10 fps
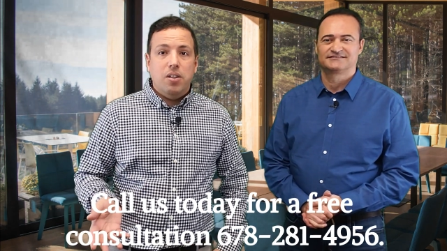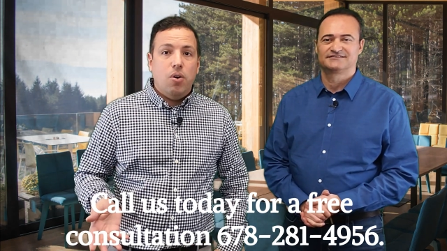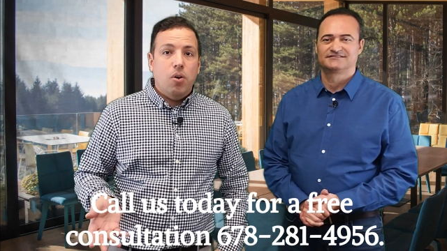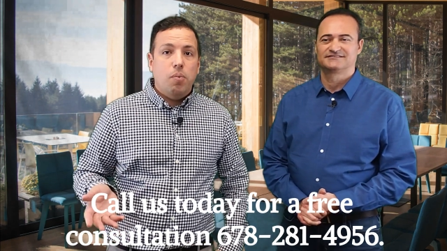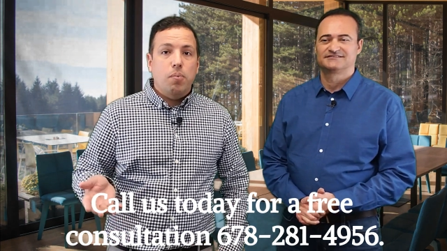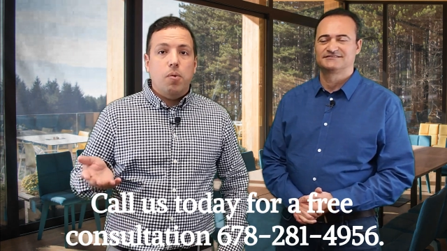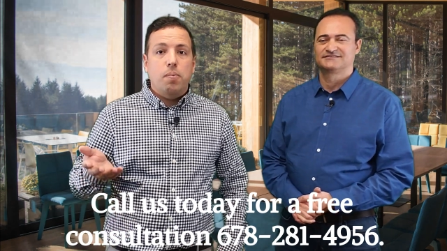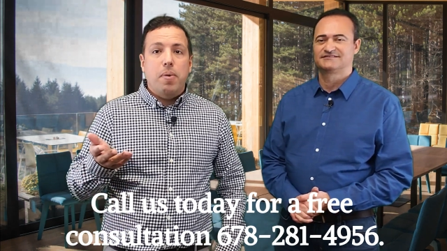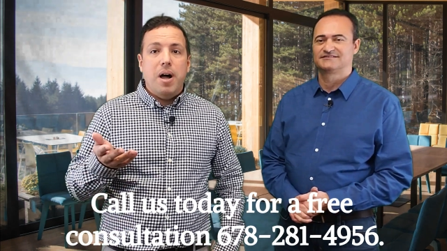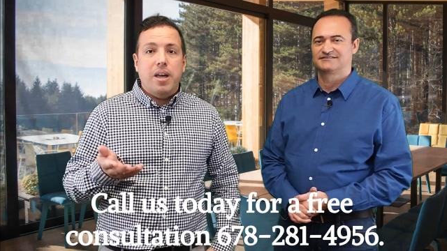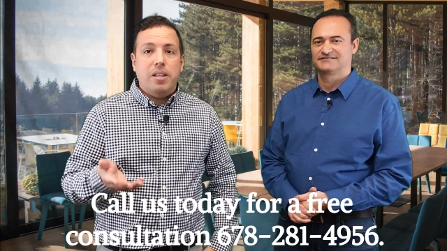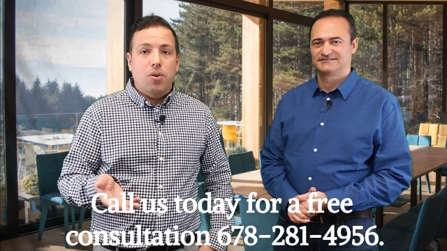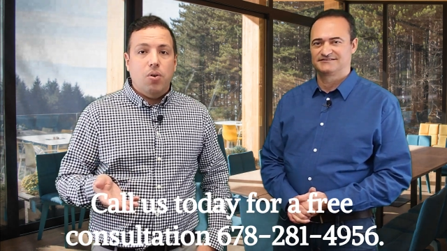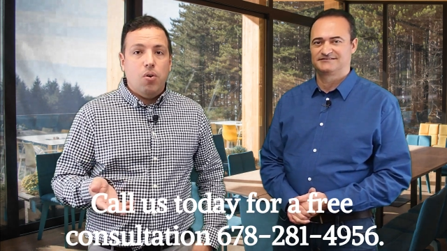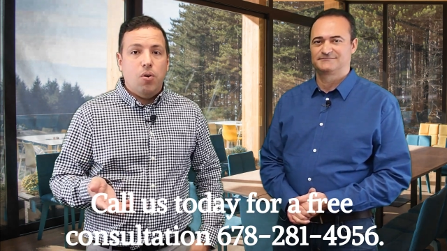Speaker 1: a home or buying a
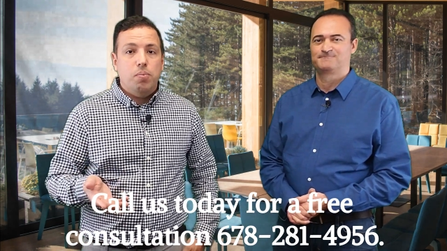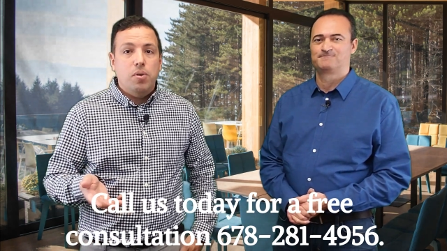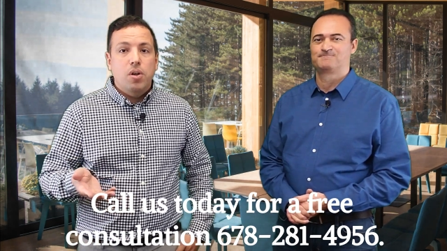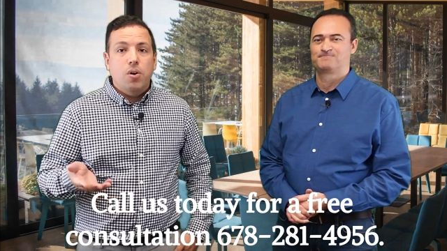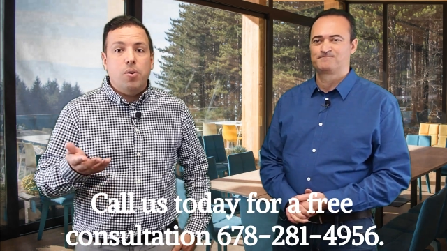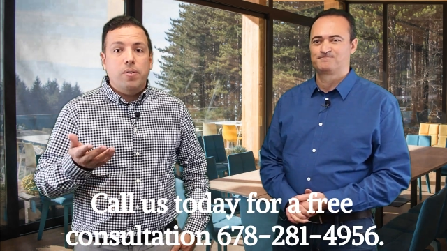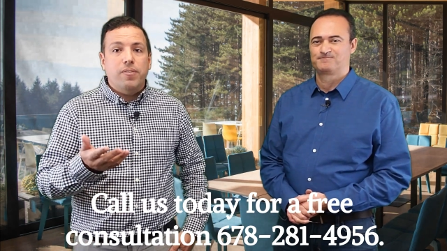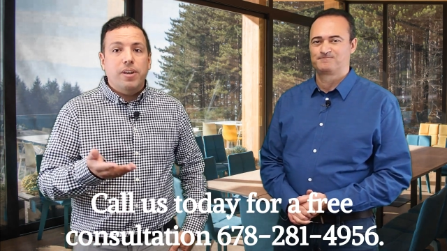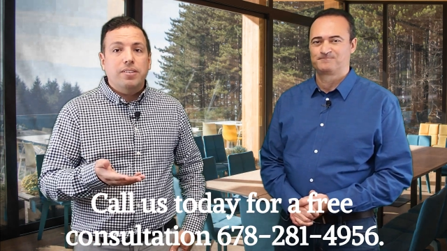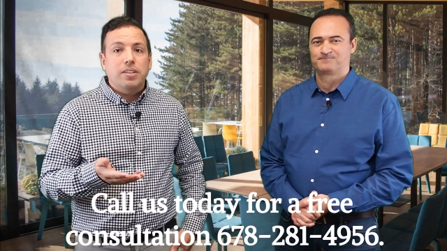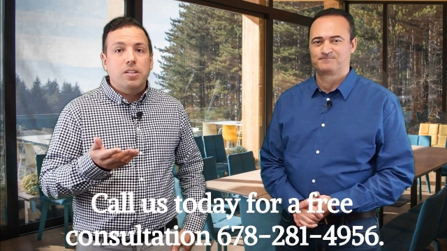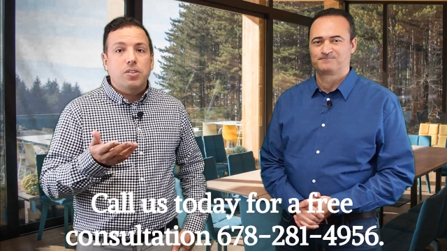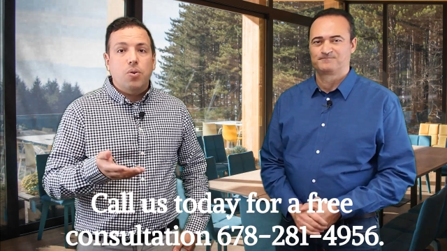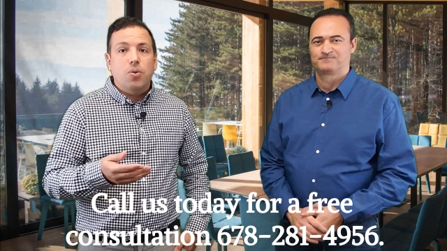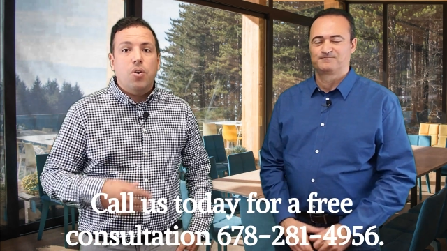home or investing
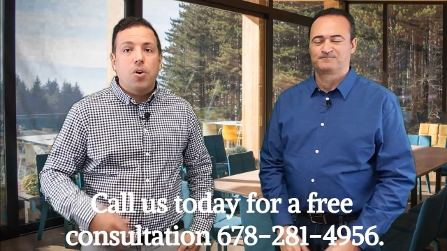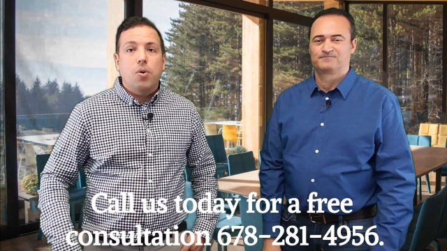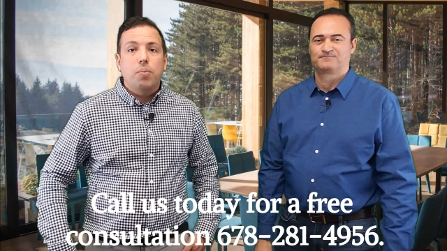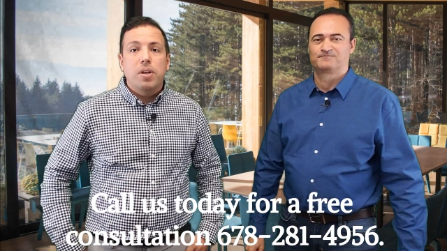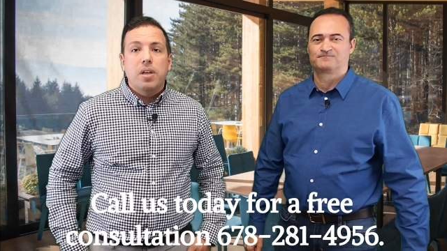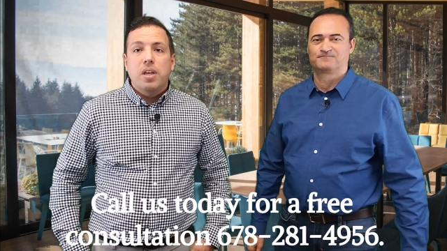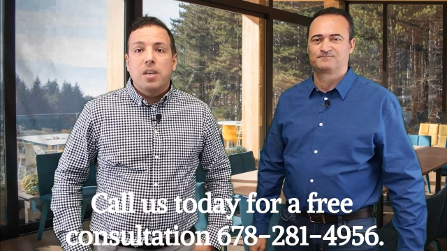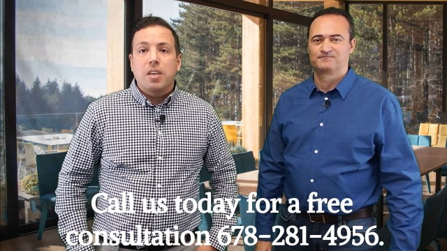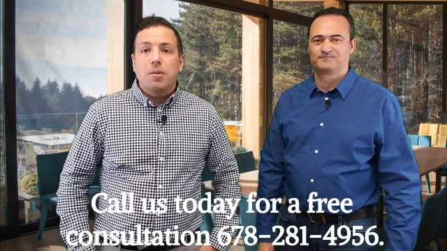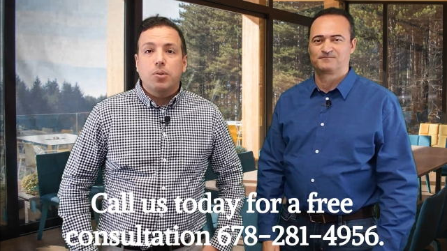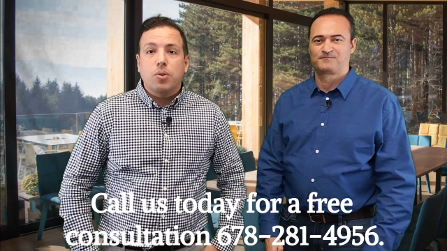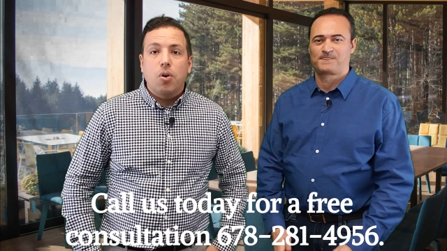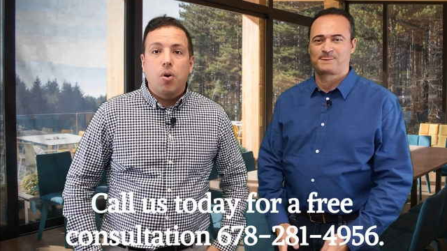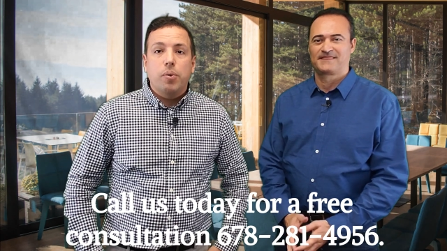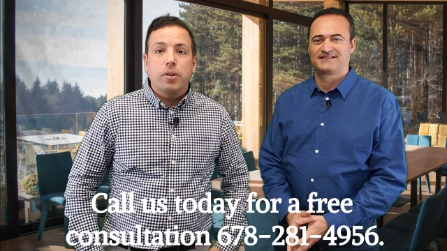into a home, give us a
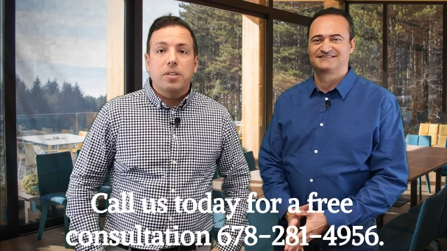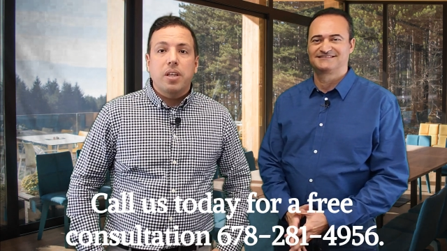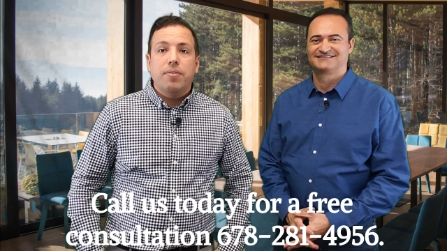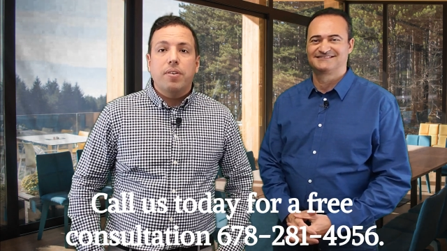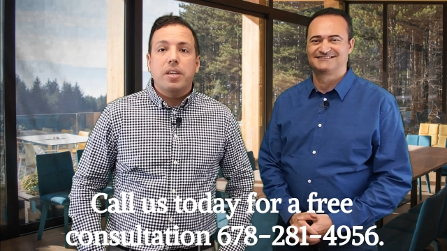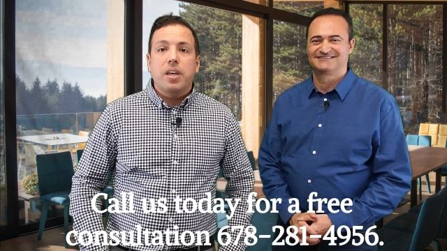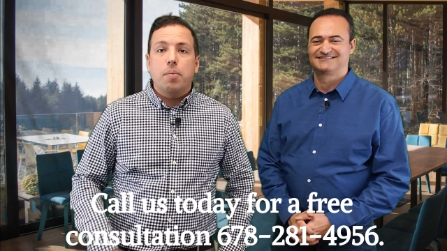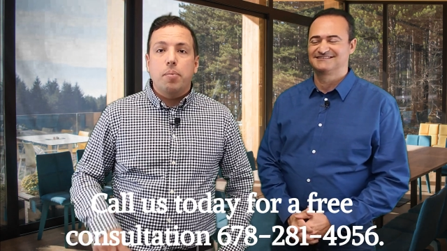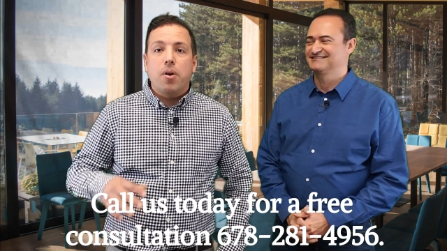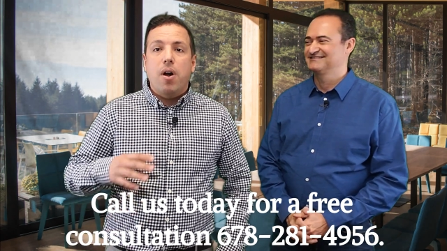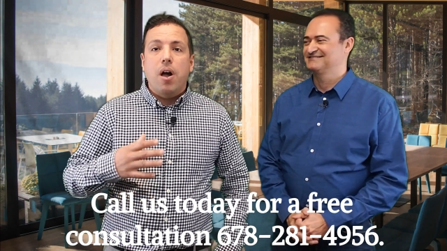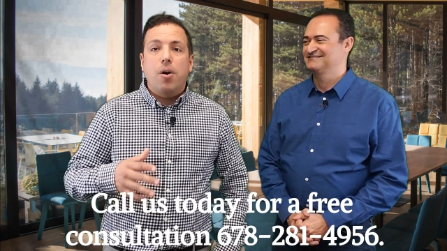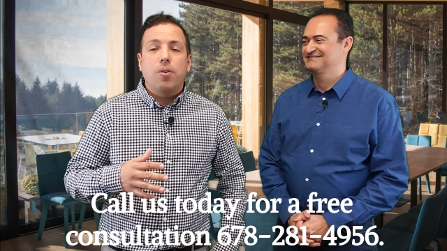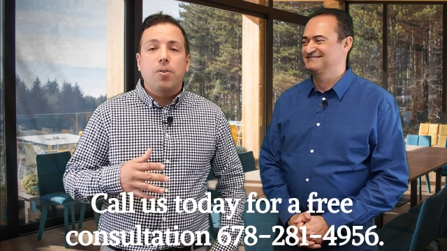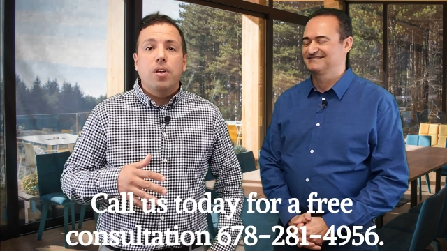call. We could definitely help you
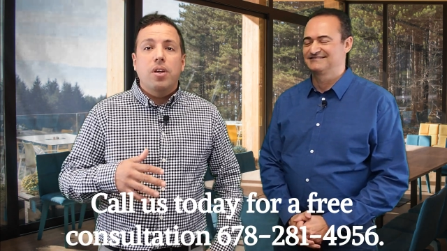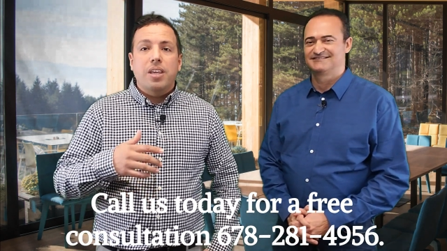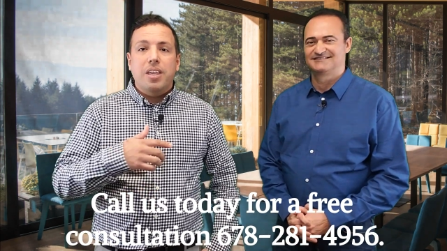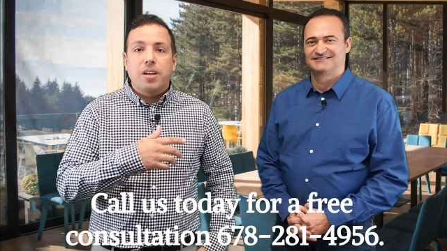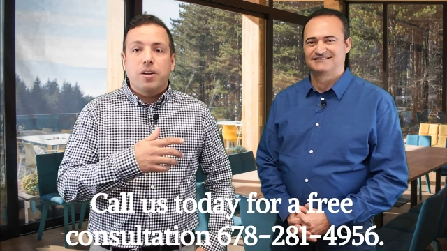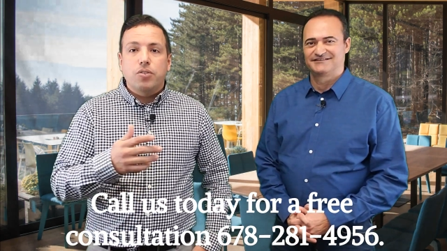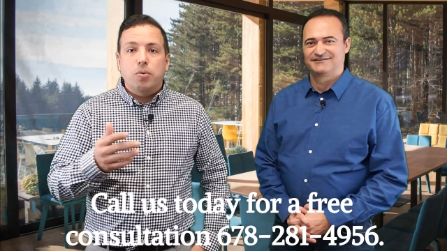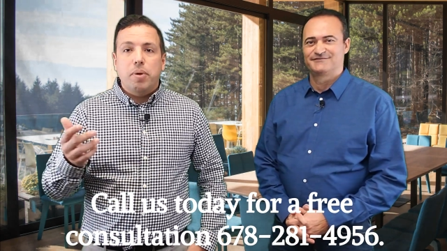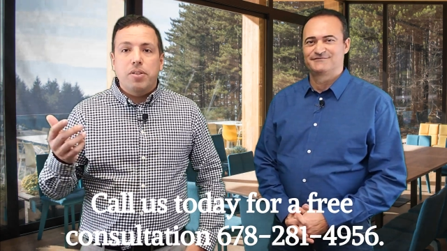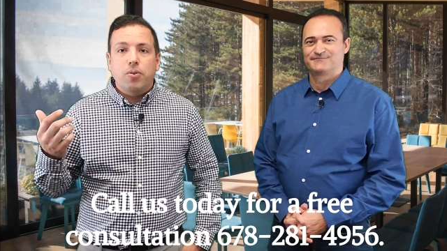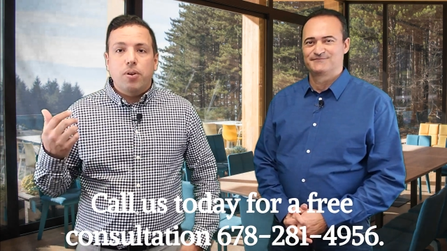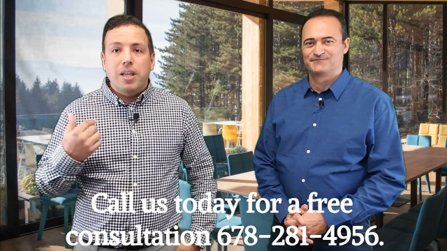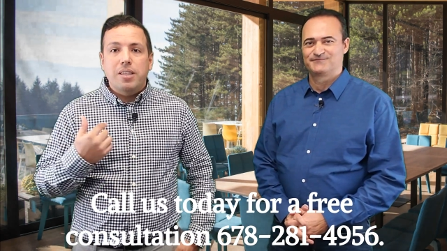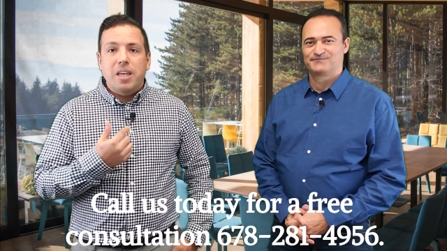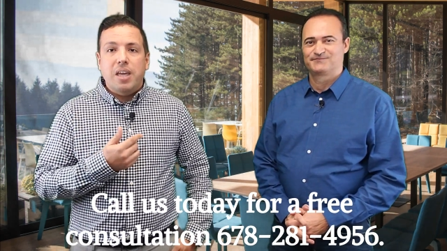out here to Metro
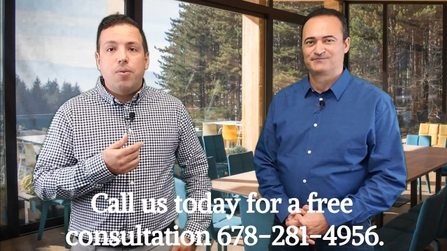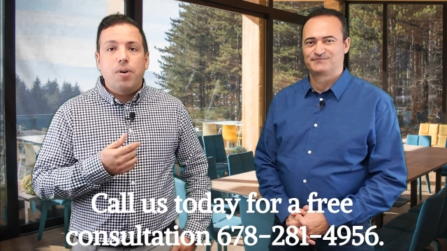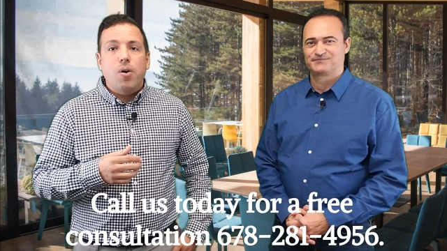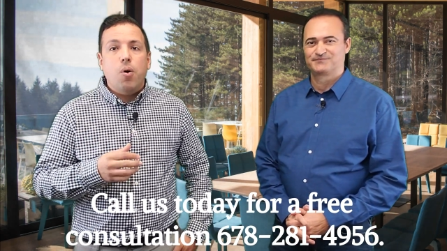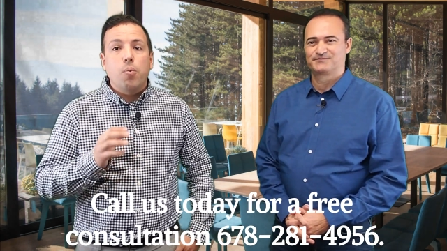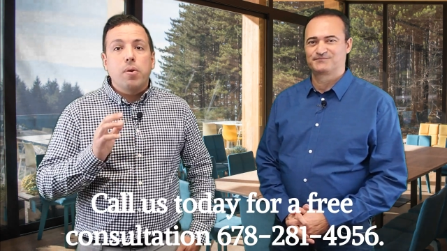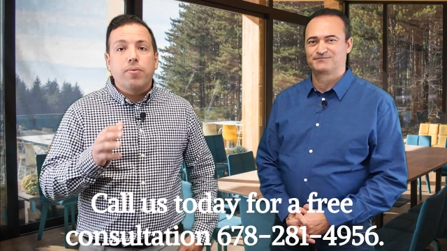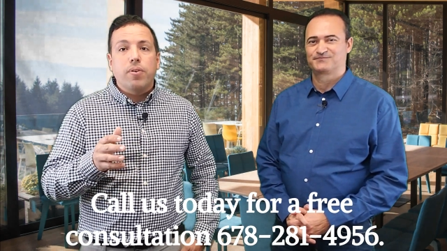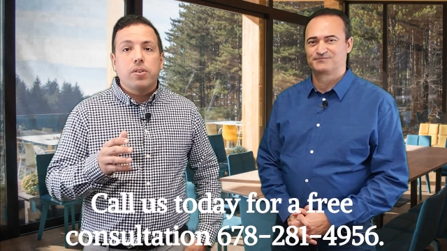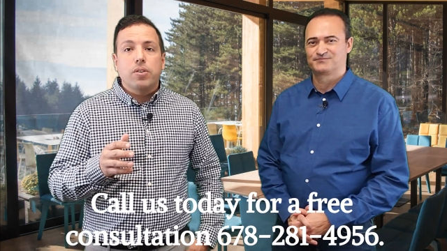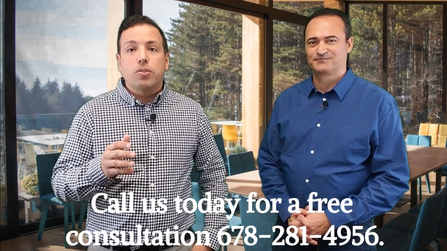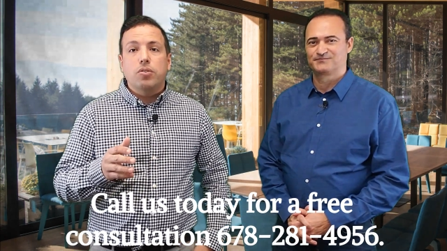Atlanta area, or refer you to